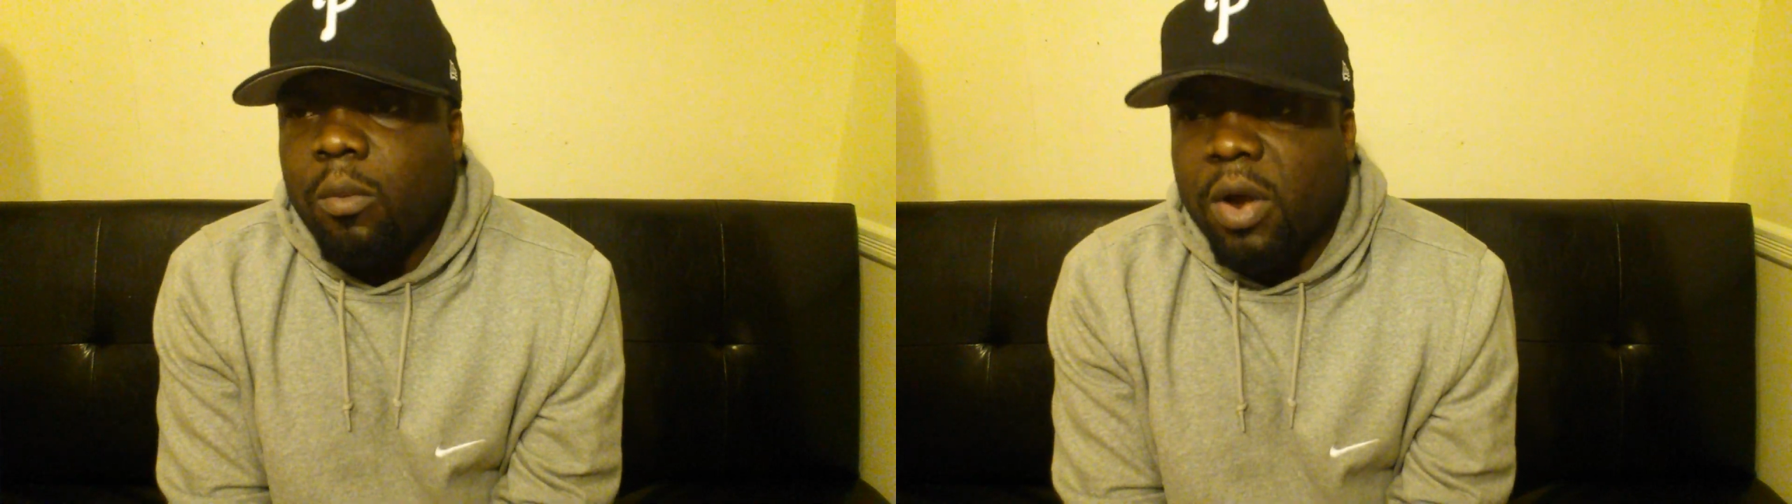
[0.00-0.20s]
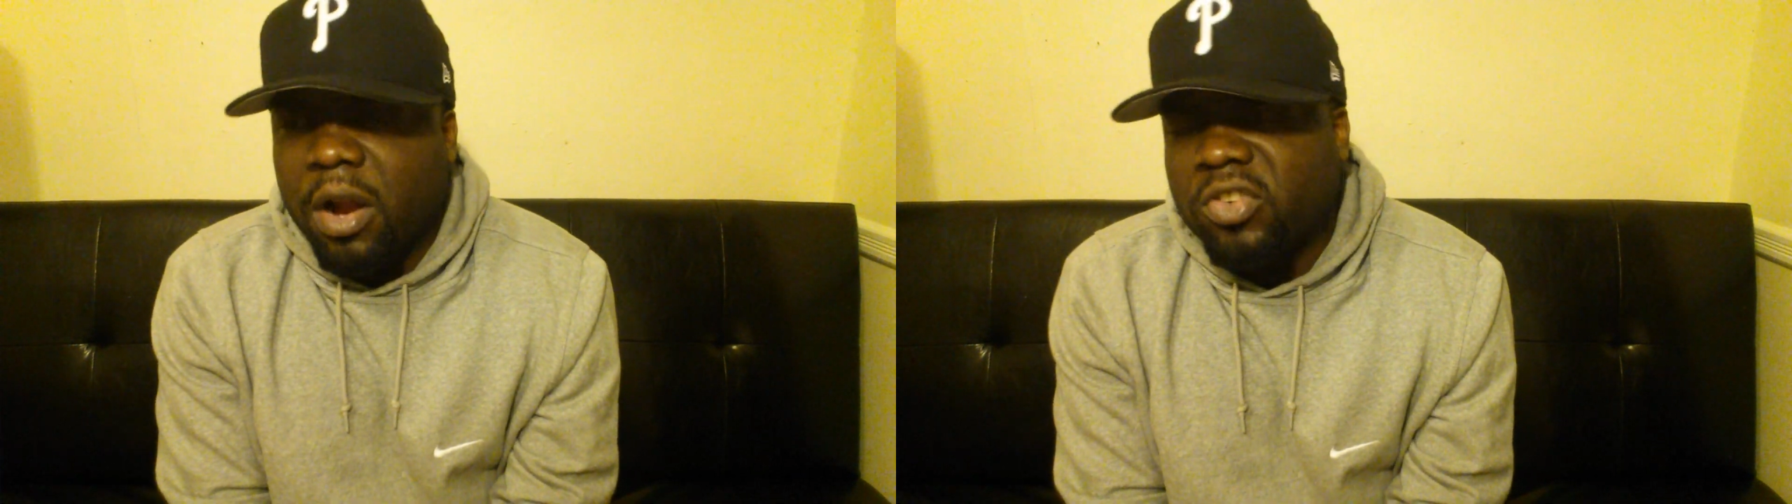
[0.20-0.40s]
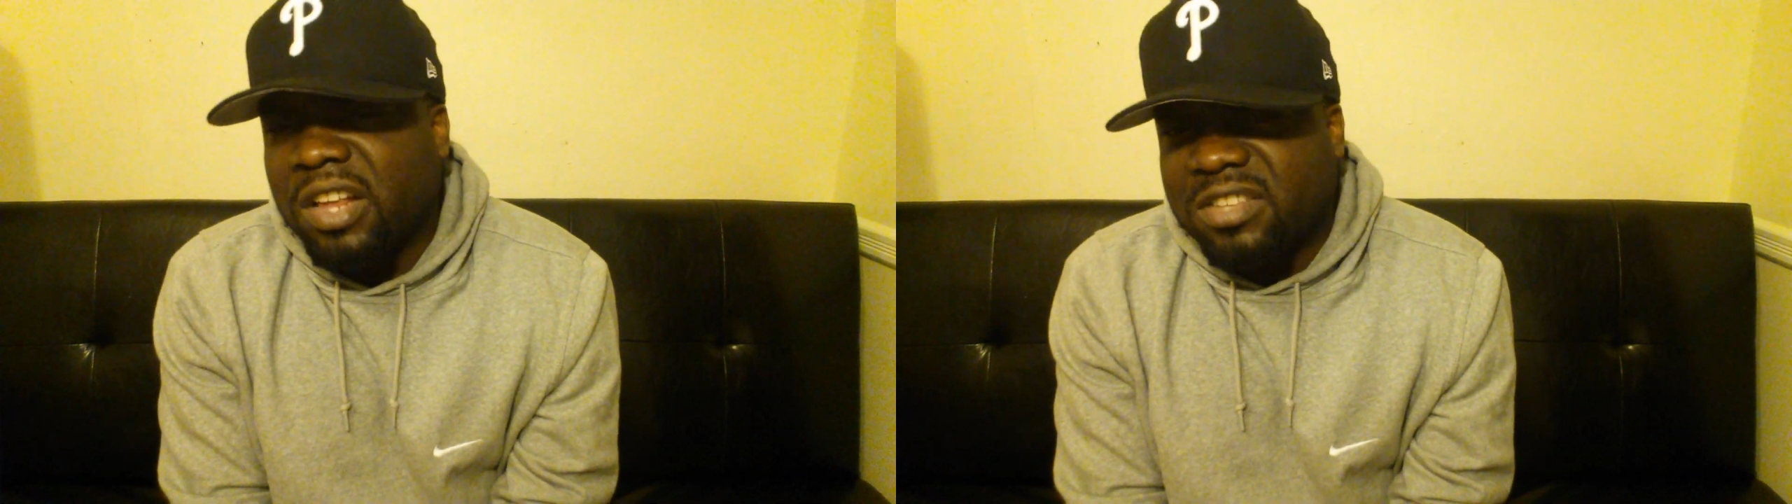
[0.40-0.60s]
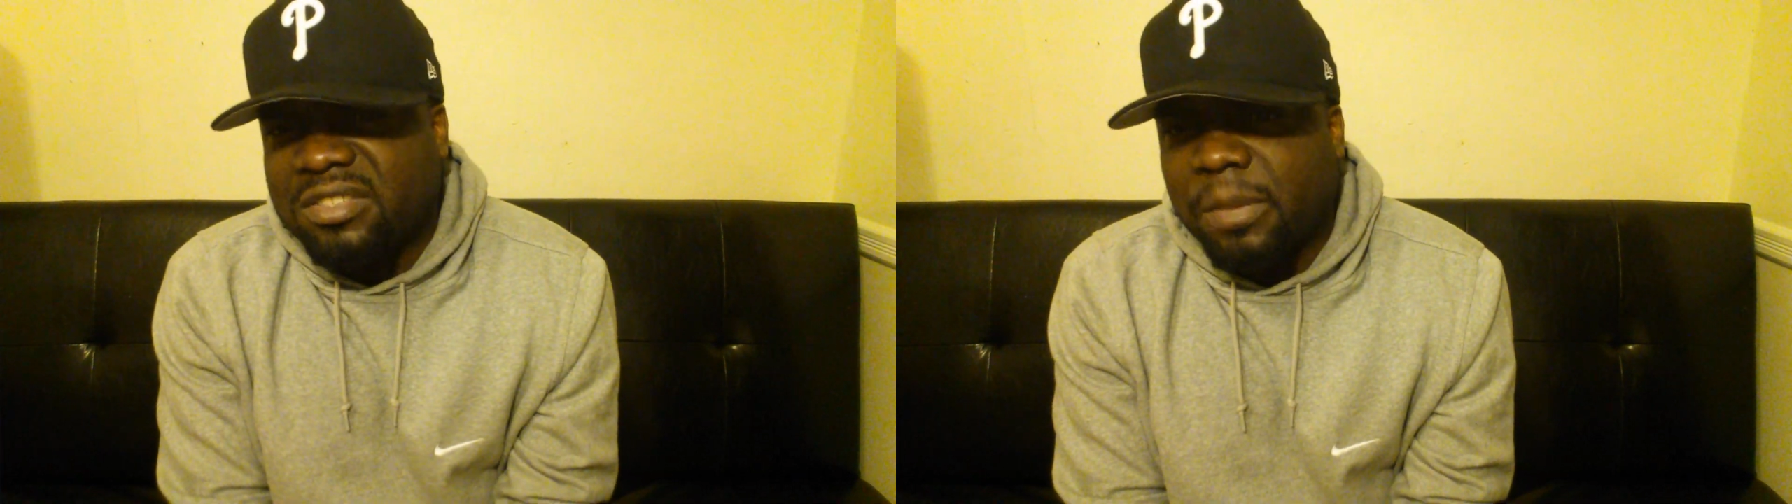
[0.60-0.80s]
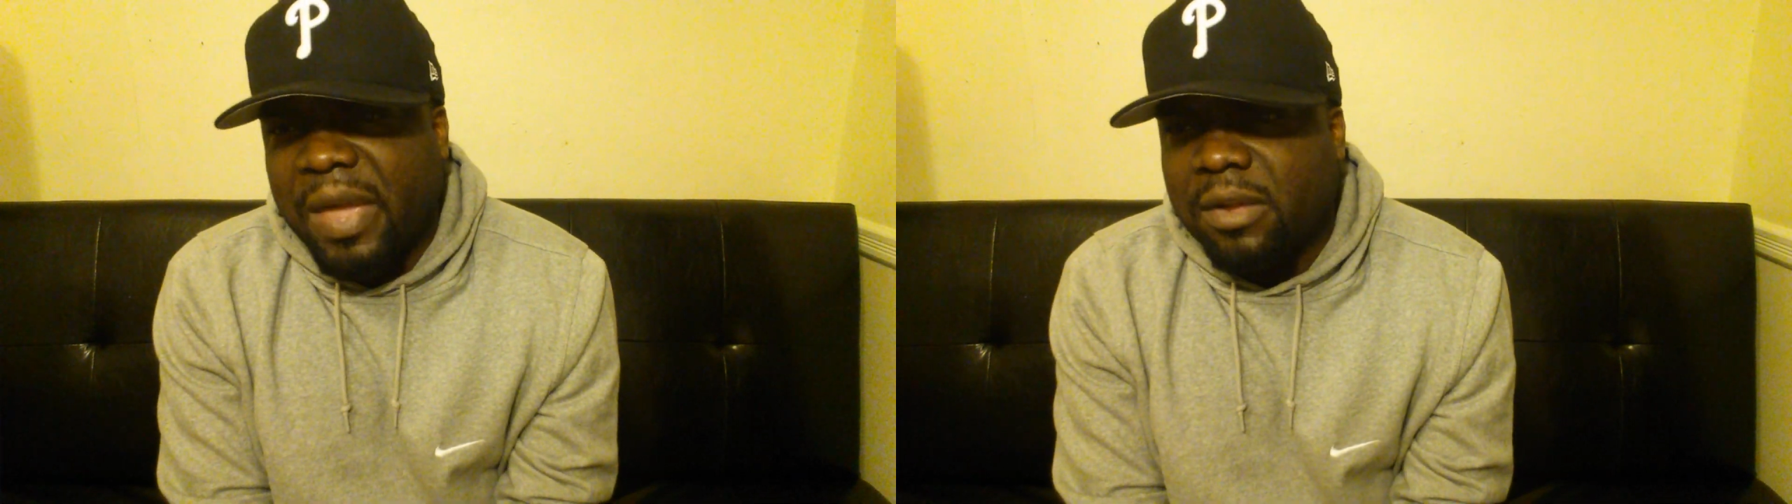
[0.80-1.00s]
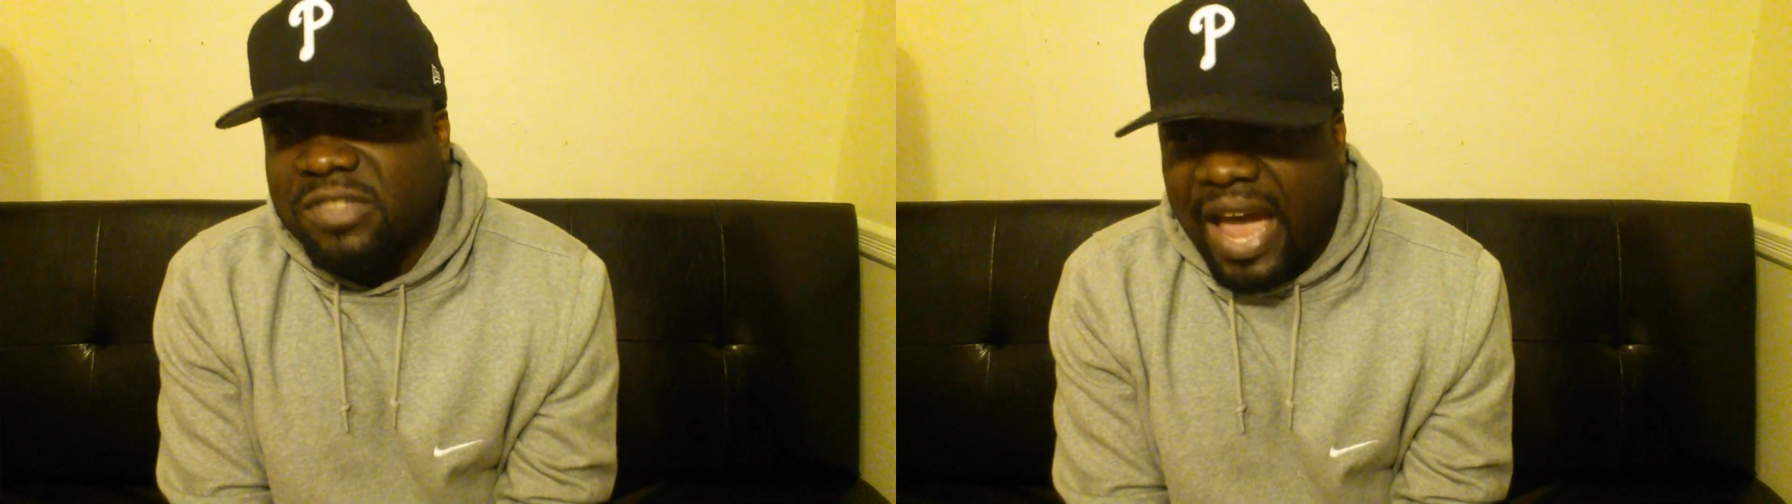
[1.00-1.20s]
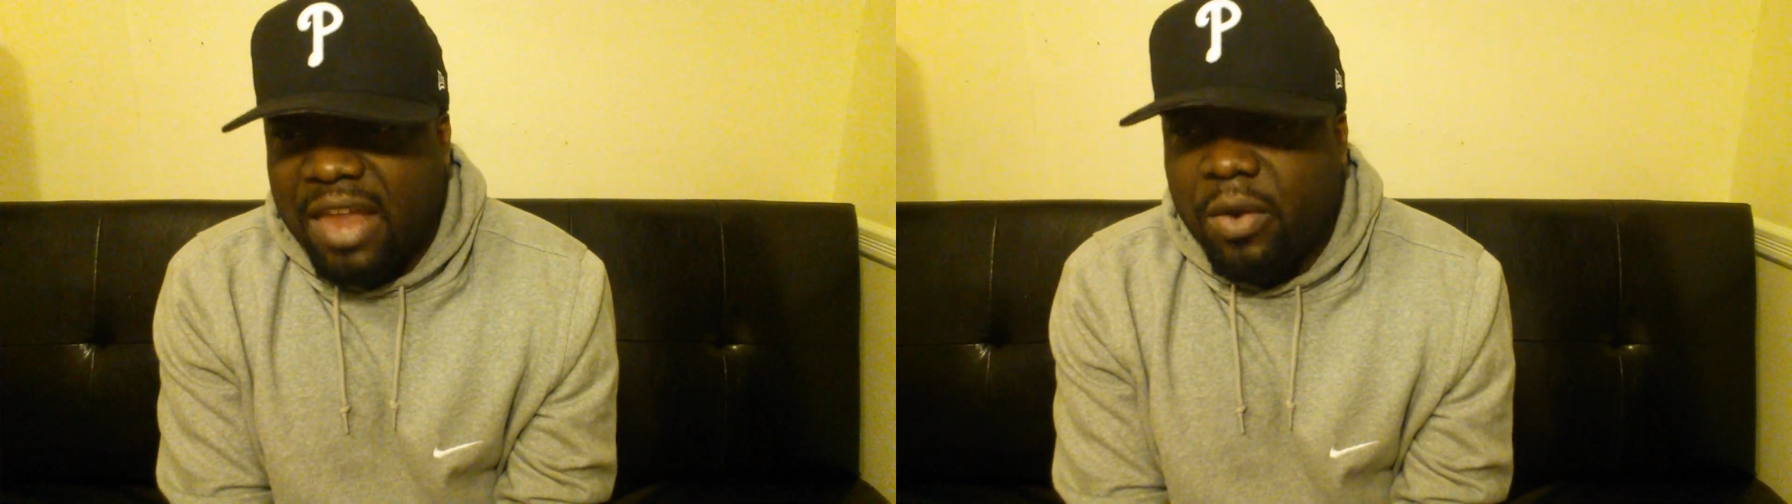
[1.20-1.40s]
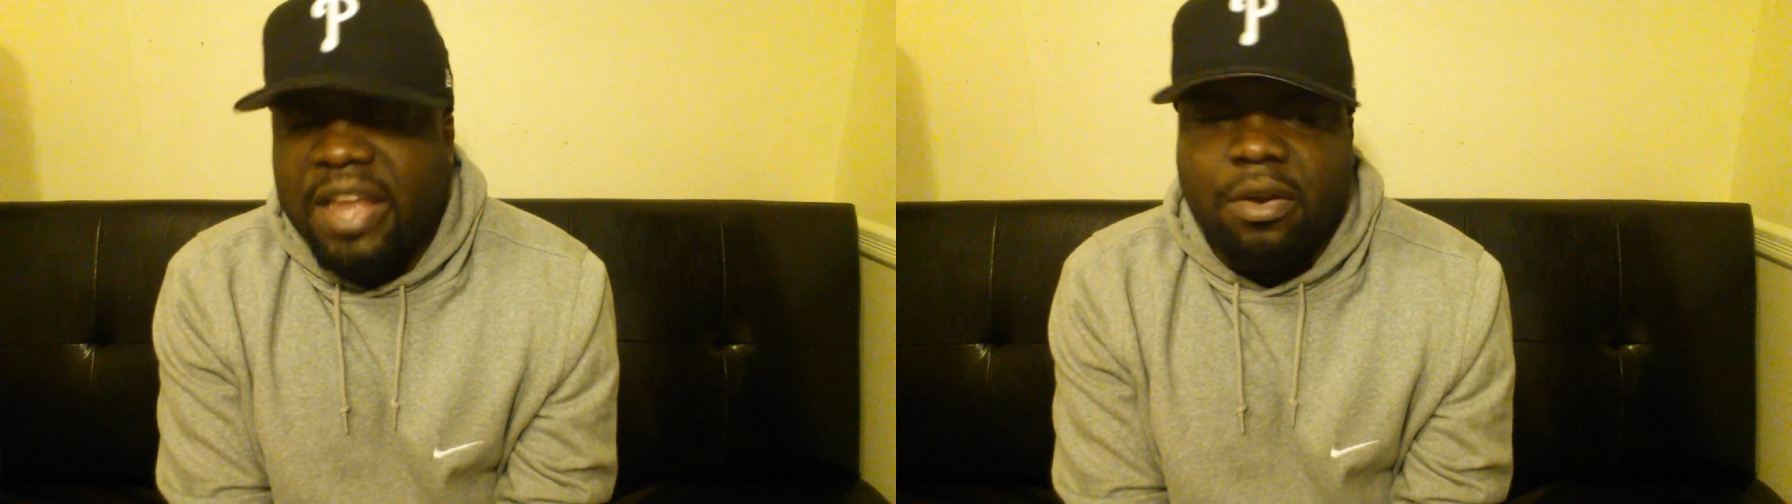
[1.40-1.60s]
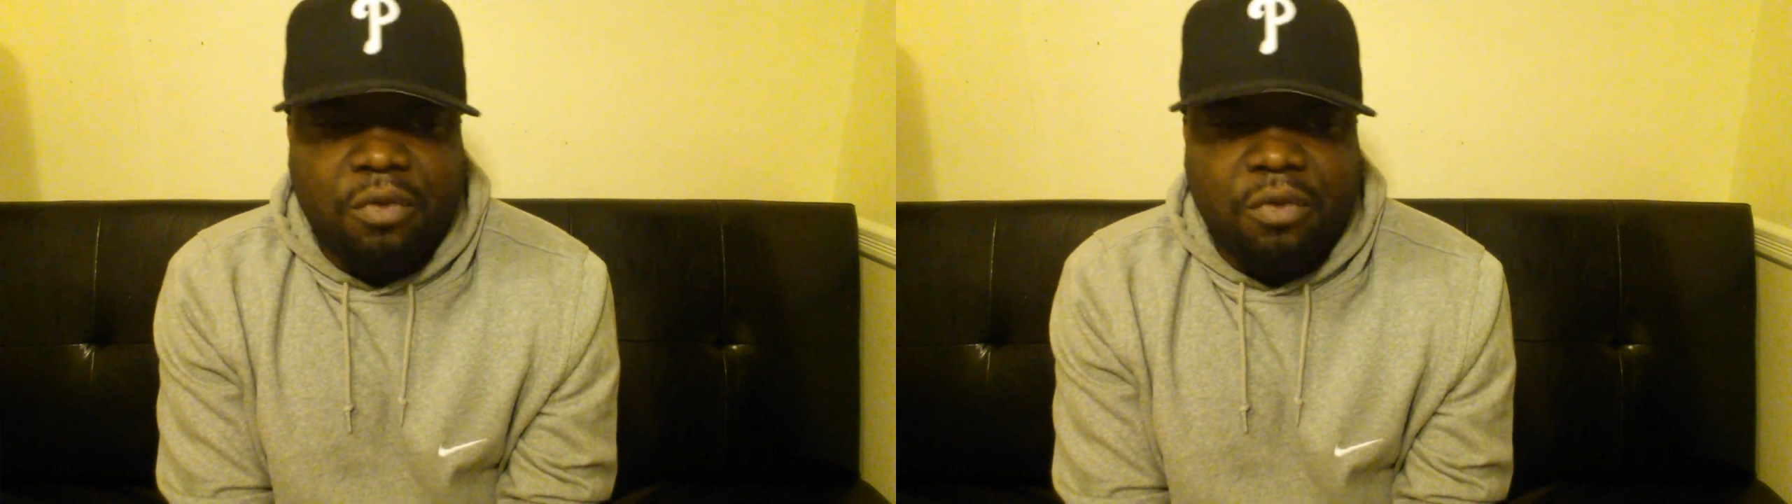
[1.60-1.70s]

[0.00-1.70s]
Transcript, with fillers: 160 pound title and